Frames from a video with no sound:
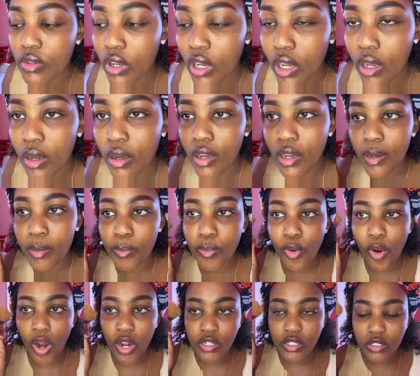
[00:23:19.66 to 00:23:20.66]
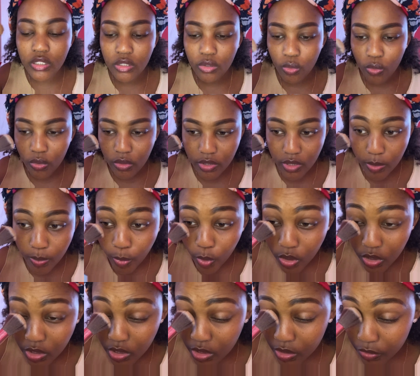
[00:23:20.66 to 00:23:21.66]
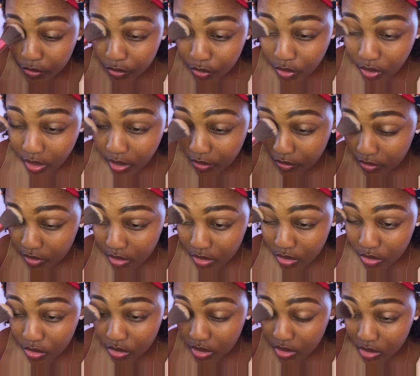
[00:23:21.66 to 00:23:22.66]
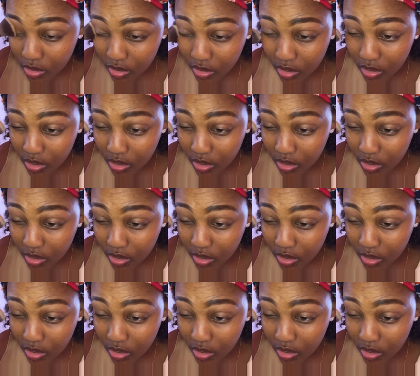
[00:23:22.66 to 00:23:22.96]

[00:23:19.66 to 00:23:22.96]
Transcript: a brush or a sponge if you have it to